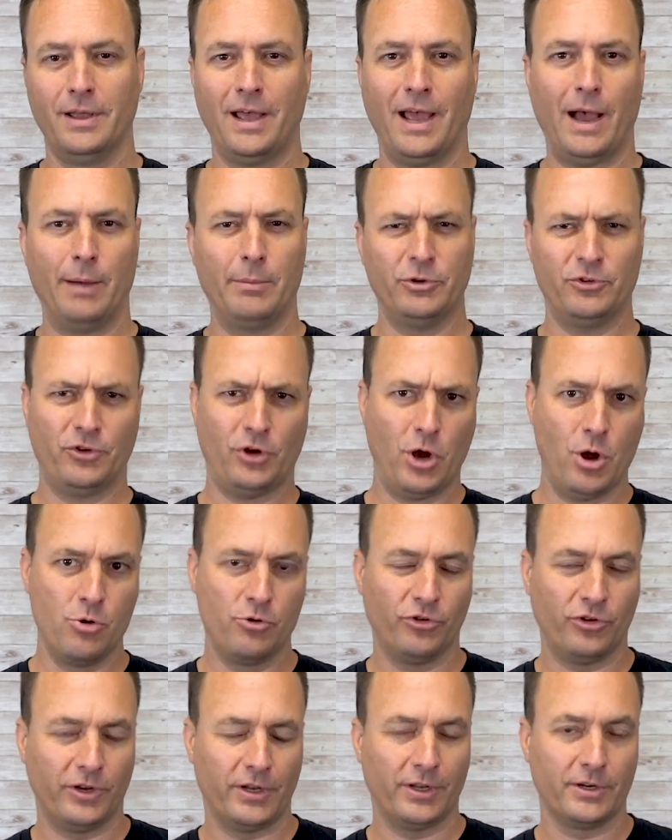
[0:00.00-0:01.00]
How much
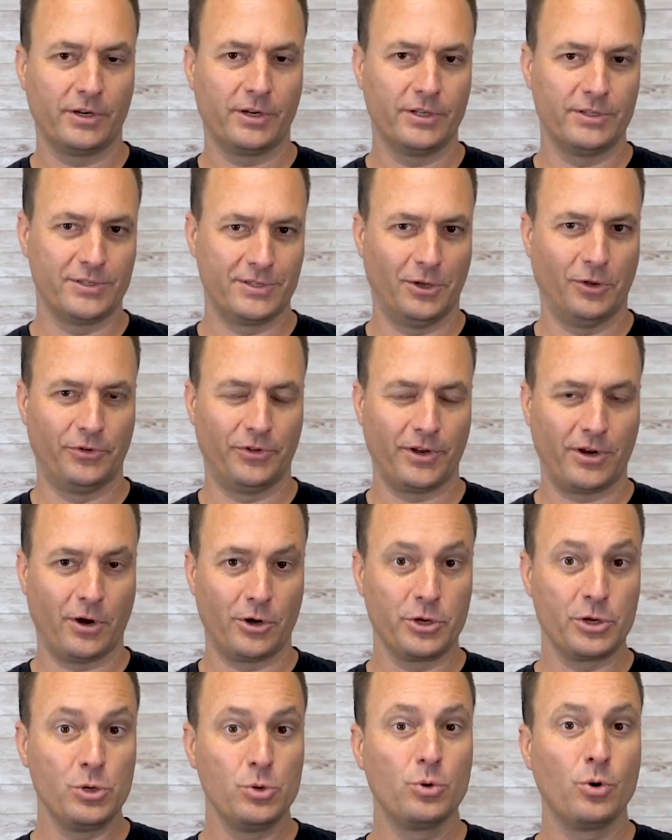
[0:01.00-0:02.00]
coaching and consulting
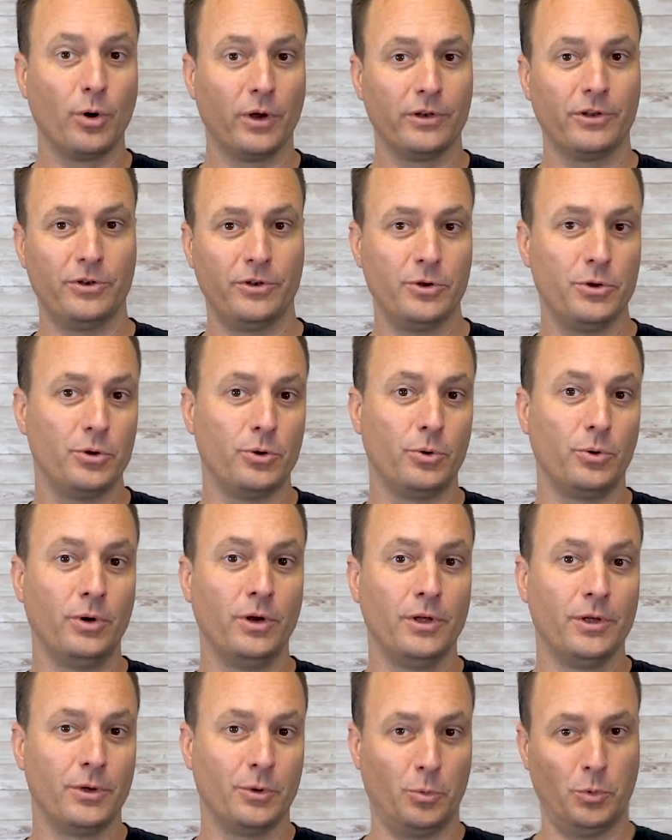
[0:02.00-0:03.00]
are you going to do
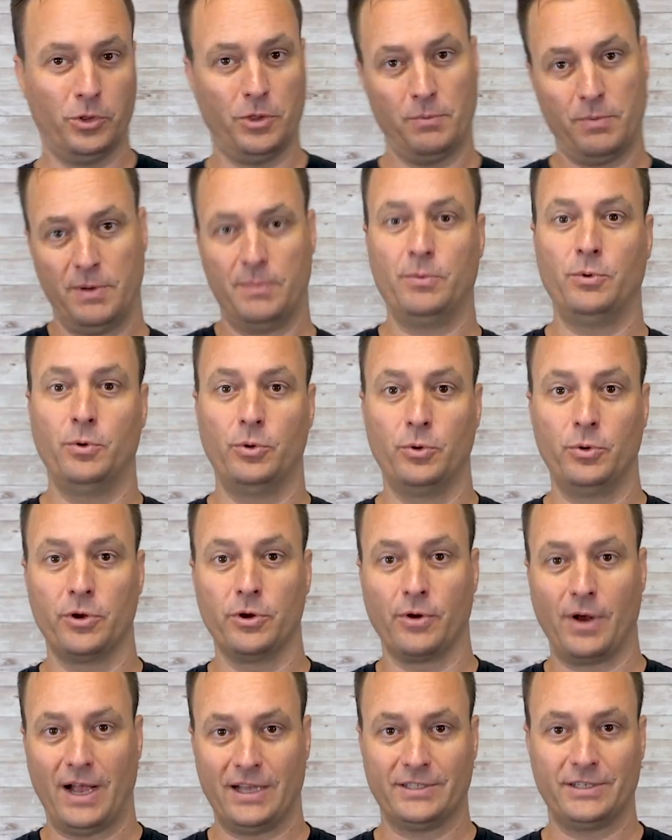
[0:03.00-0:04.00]
with the people who
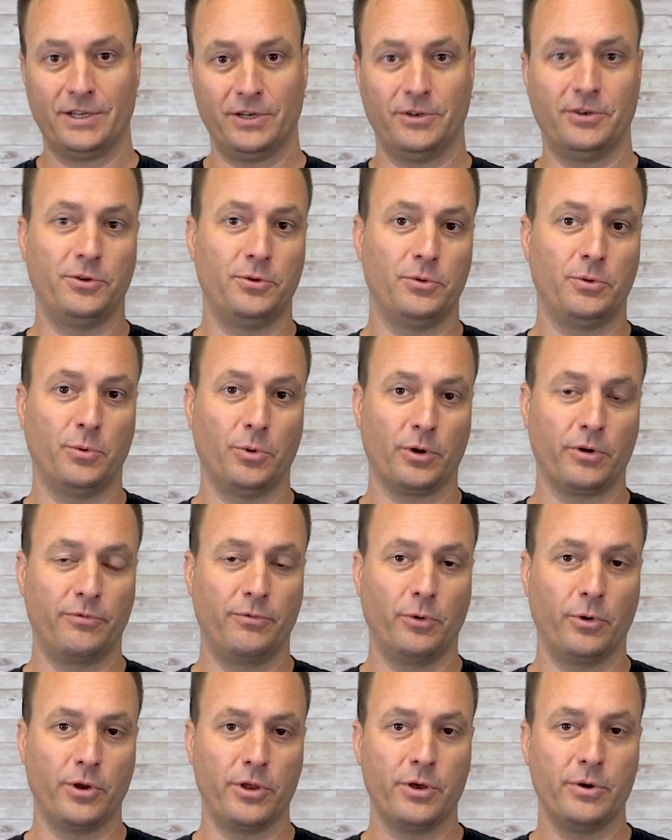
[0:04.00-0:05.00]
you're asking to do the work
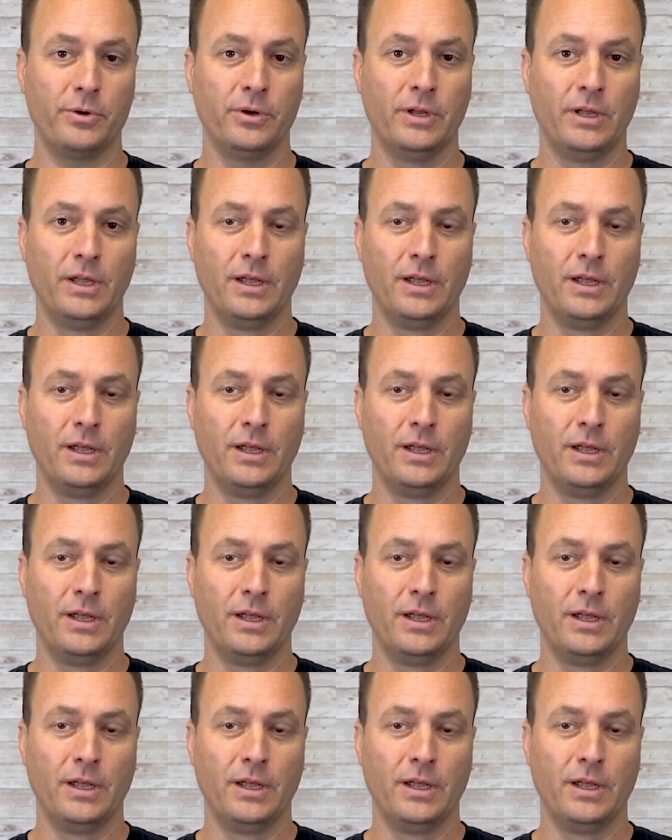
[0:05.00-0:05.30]
for you?